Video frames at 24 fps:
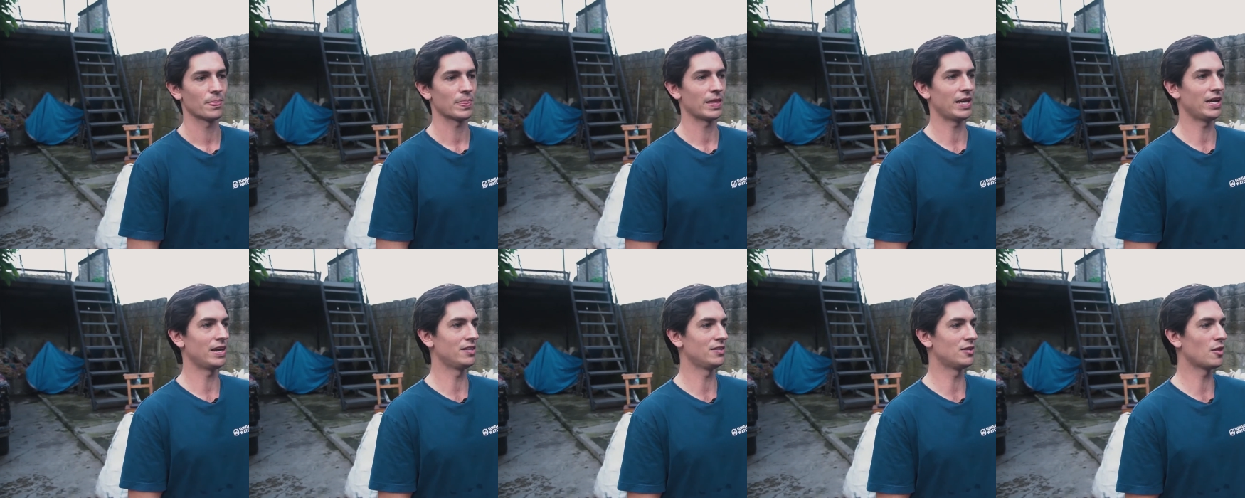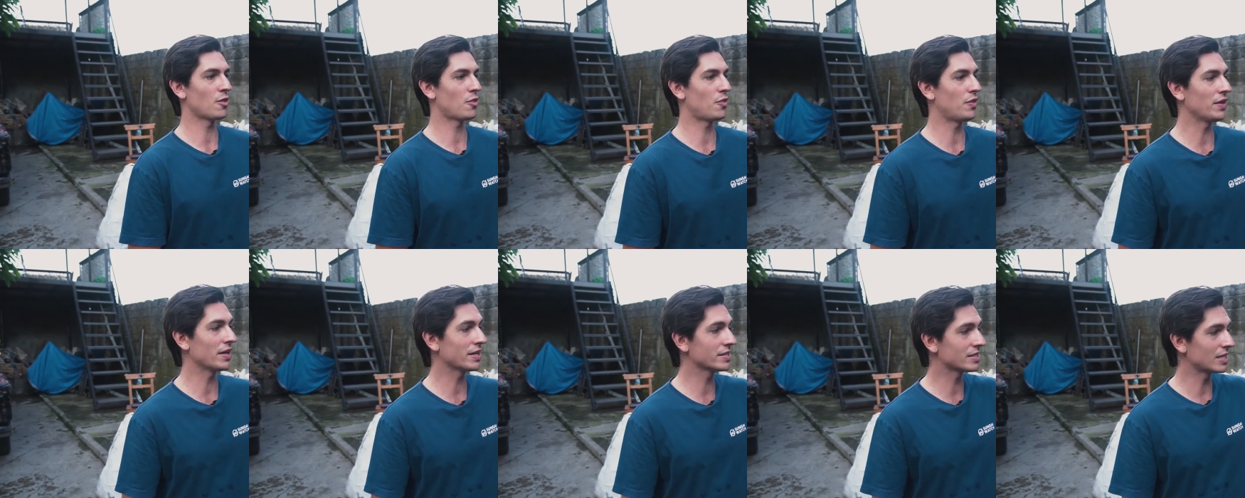And the
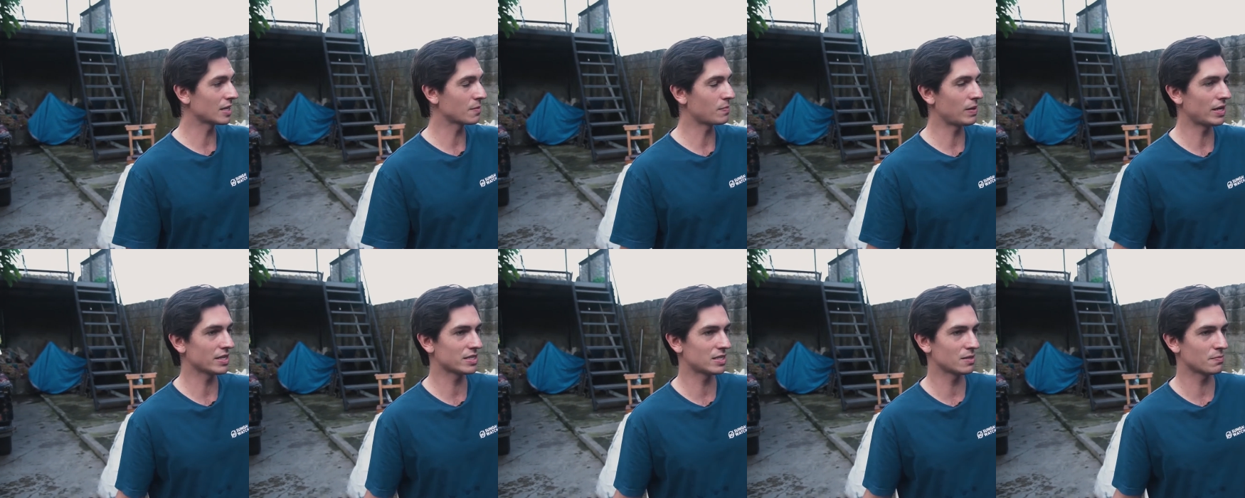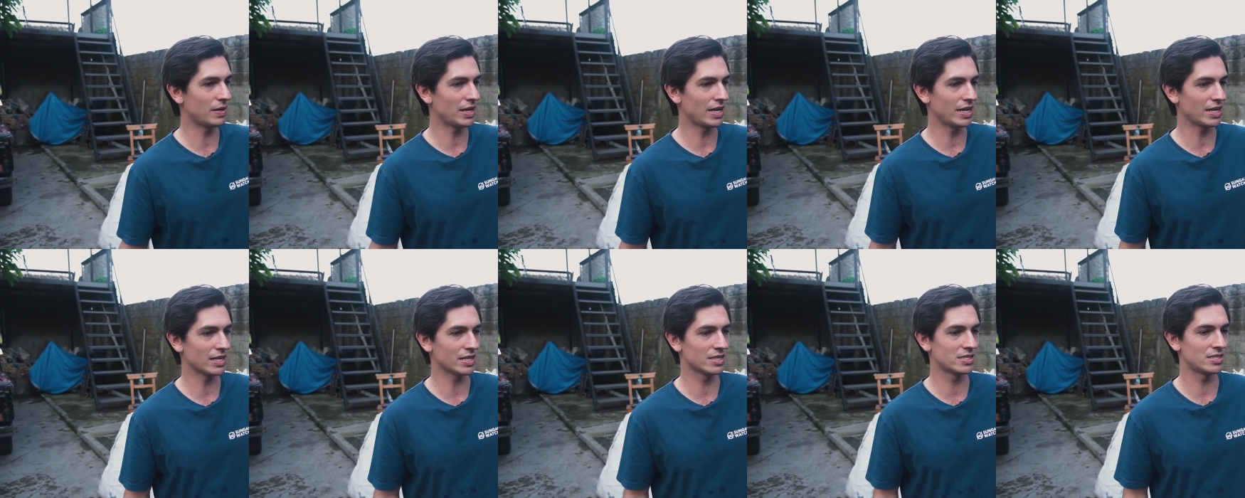things like plastic
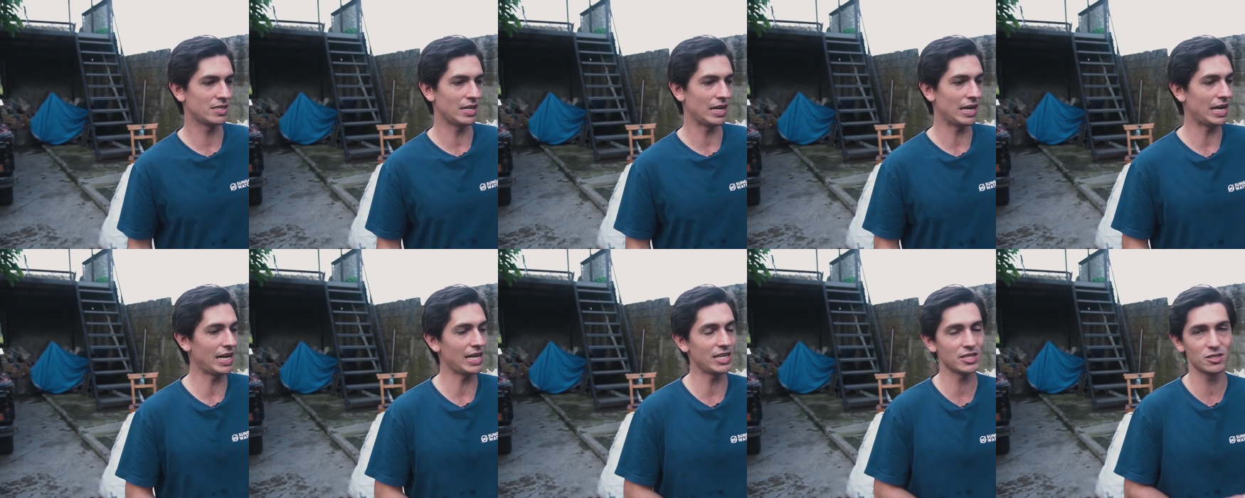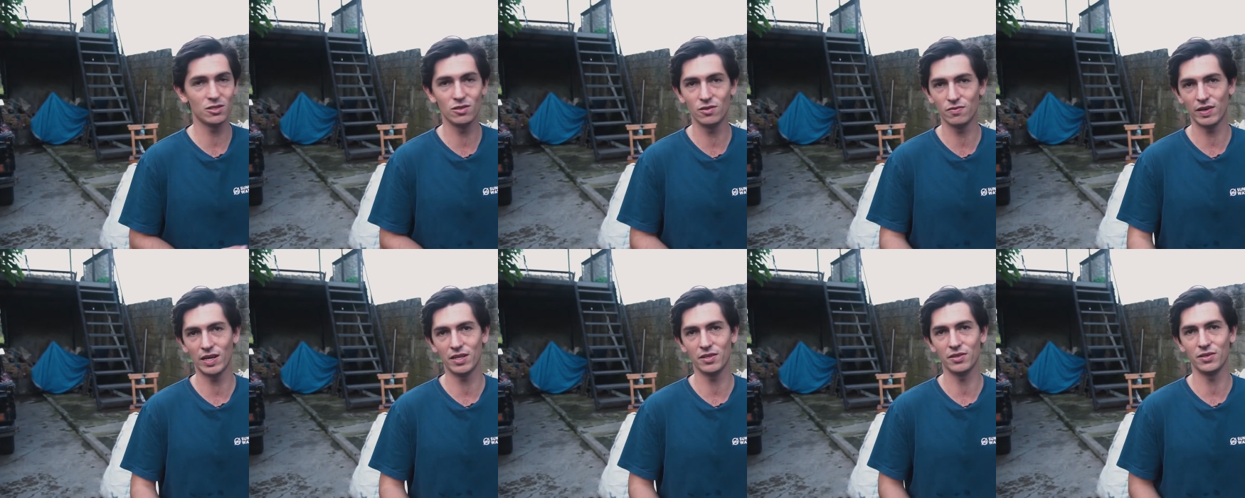bags that has
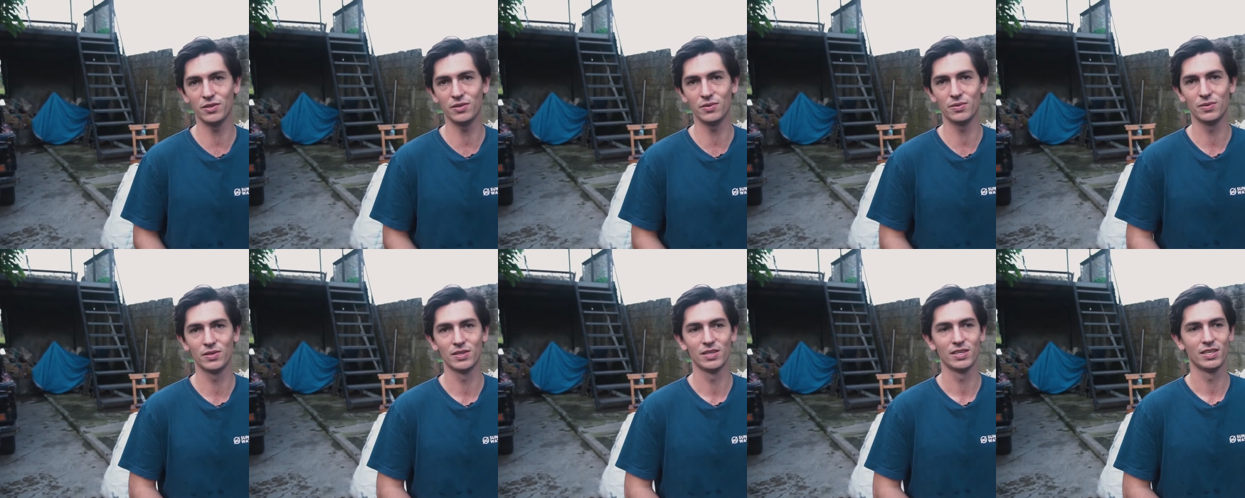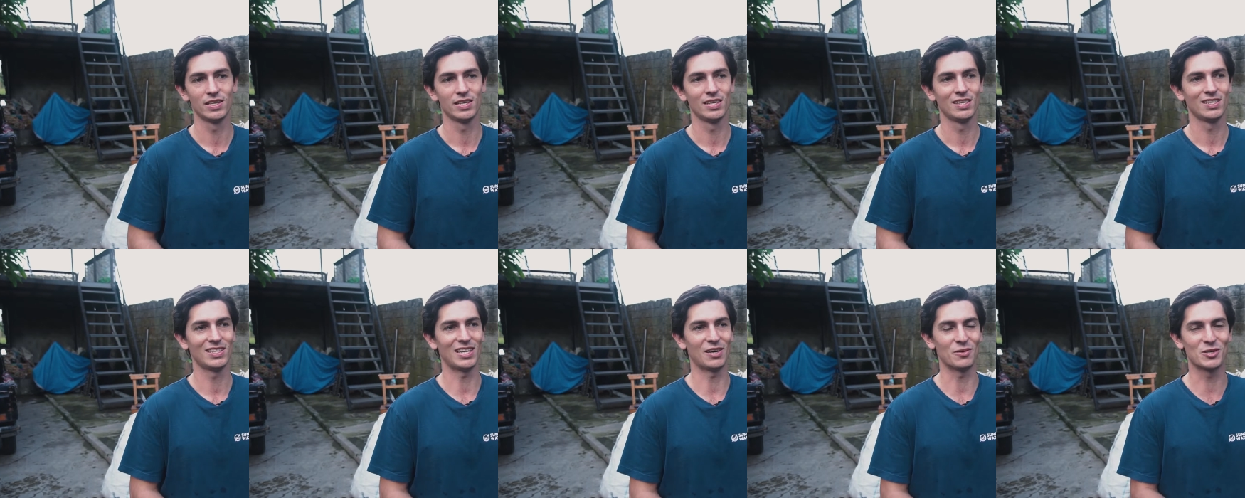no value,
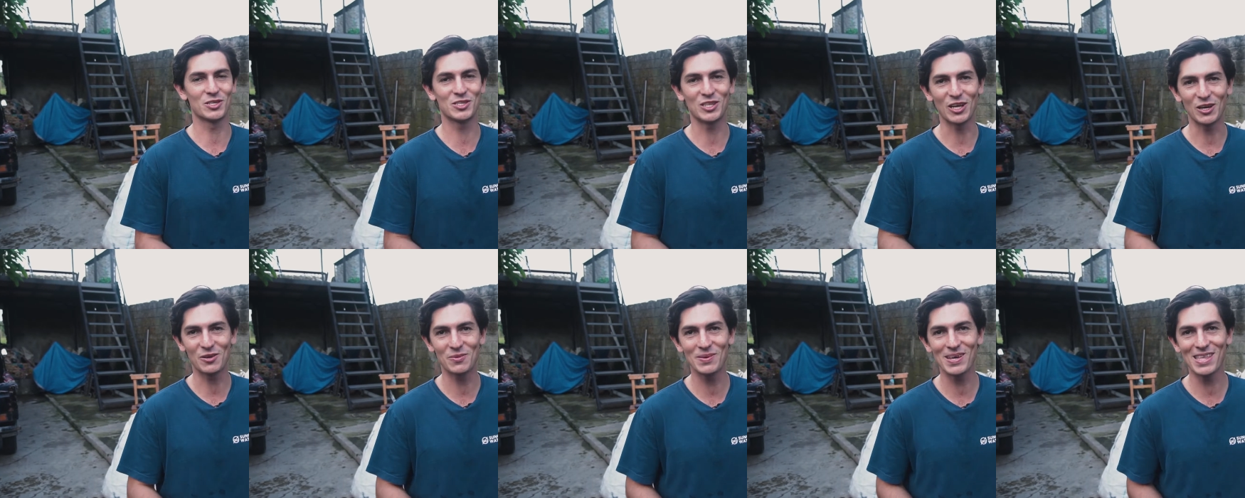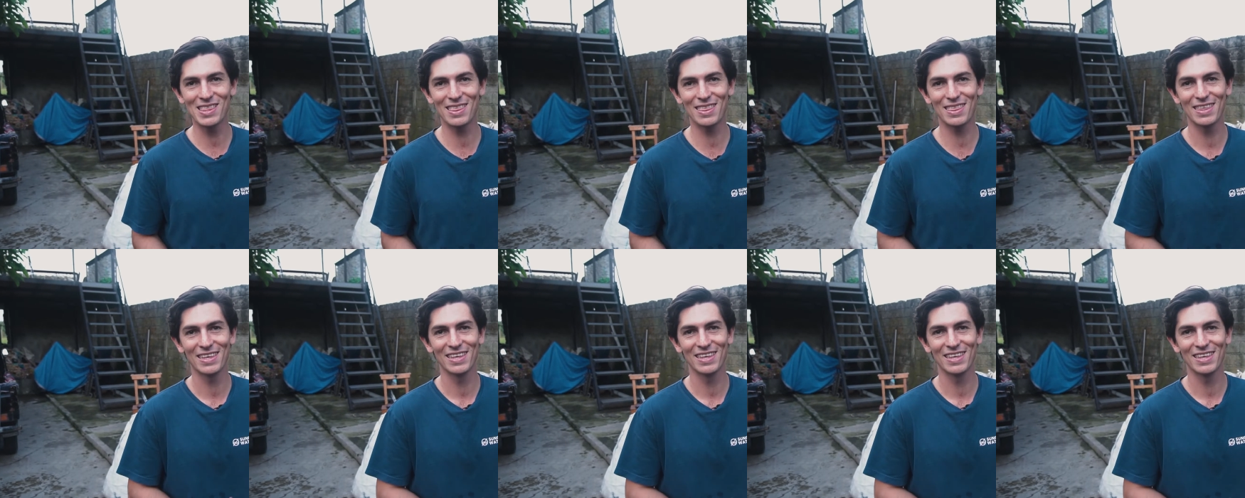that we're stuck with,